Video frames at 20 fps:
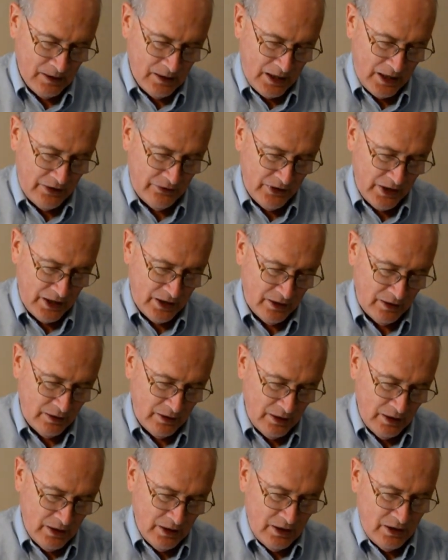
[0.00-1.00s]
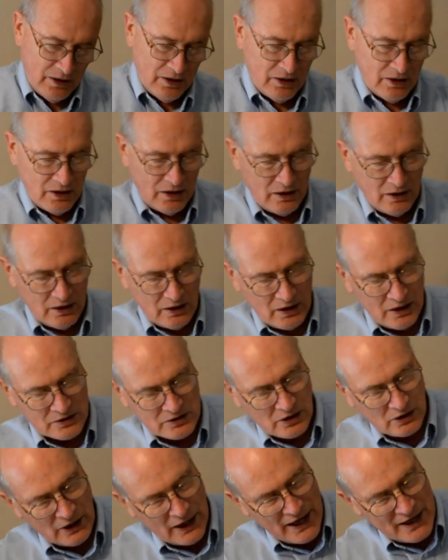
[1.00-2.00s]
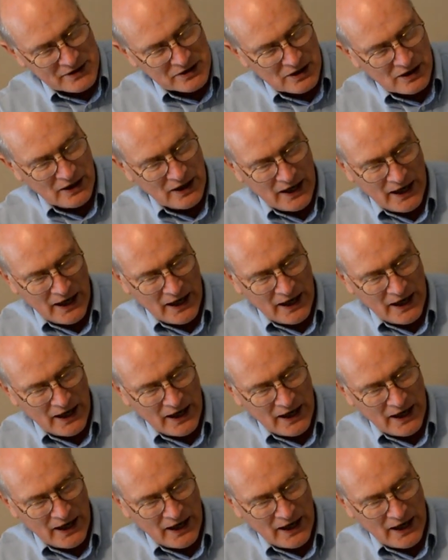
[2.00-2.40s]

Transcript: And then it's Alaska